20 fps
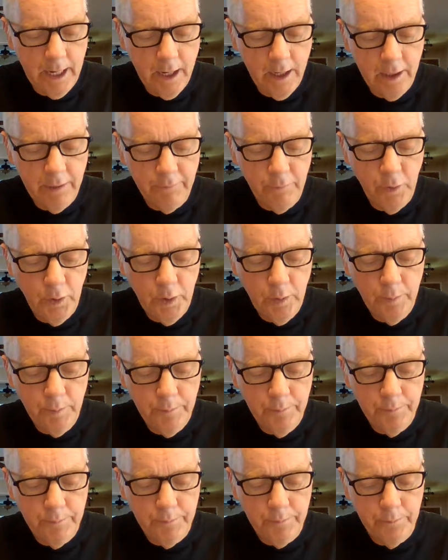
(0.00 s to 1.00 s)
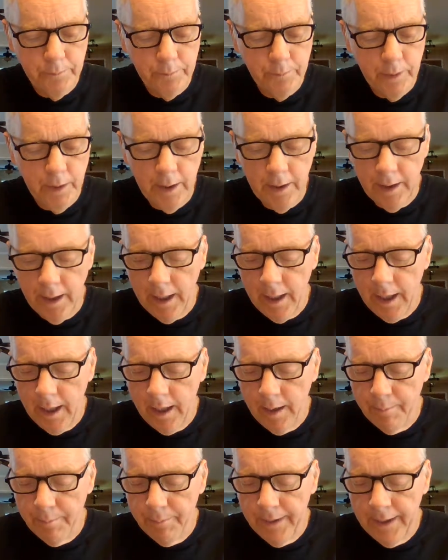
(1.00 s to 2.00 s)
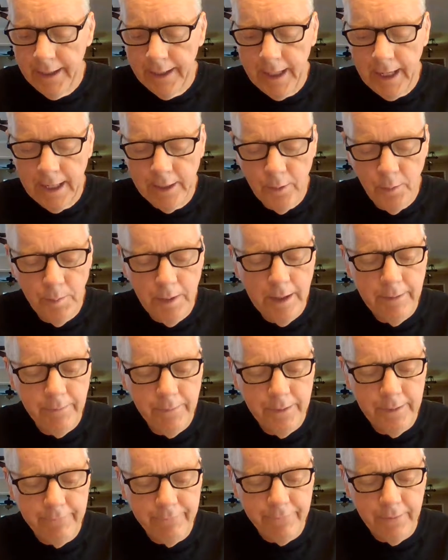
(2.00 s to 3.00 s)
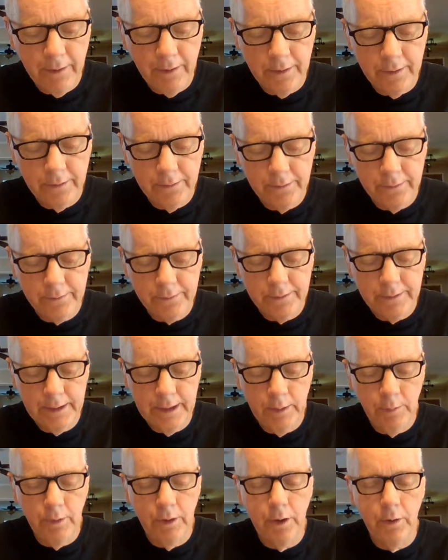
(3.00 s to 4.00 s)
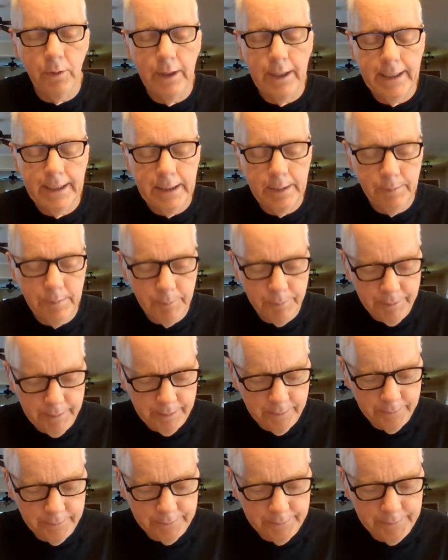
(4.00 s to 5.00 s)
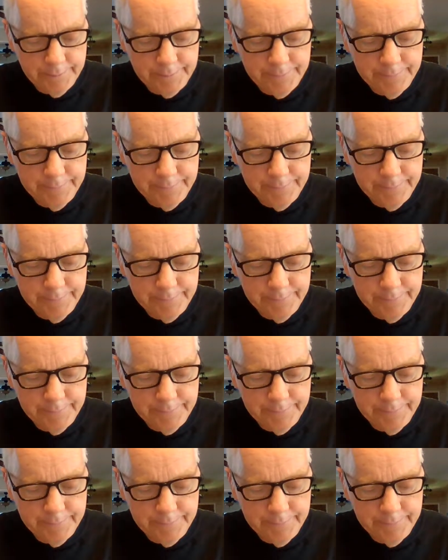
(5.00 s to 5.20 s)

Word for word: Out of whom, uh, but on whomever it falls, it will grind him to powder.